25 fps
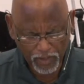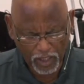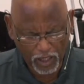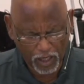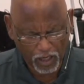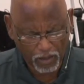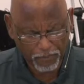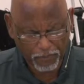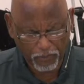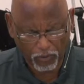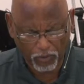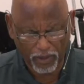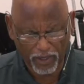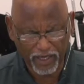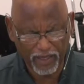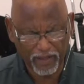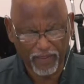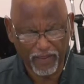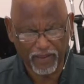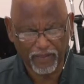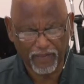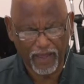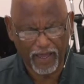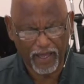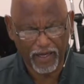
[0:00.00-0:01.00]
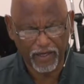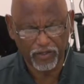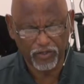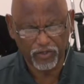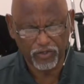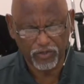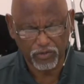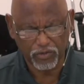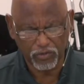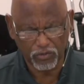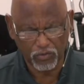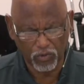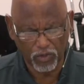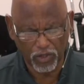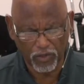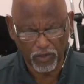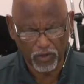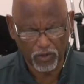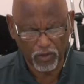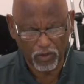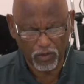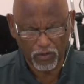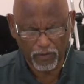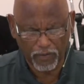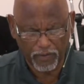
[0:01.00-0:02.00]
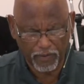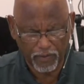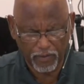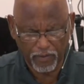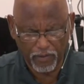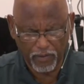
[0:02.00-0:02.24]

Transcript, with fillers: I pray that that is true, whether